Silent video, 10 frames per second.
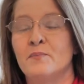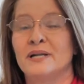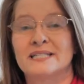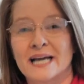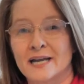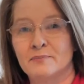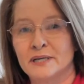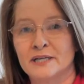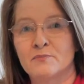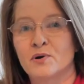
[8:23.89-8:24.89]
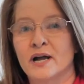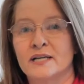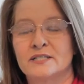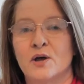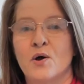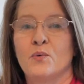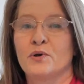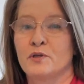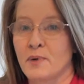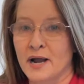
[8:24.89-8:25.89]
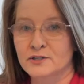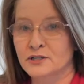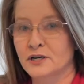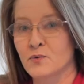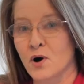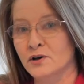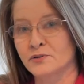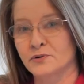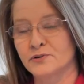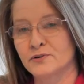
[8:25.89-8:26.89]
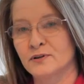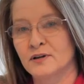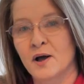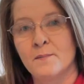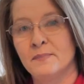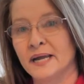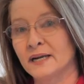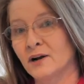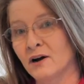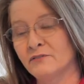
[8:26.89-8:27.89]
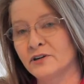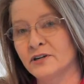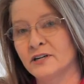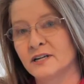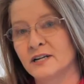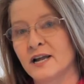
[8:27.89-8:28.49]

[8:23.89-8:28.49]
but it's got to be at a price where the buyer's going to walk through, make an offer,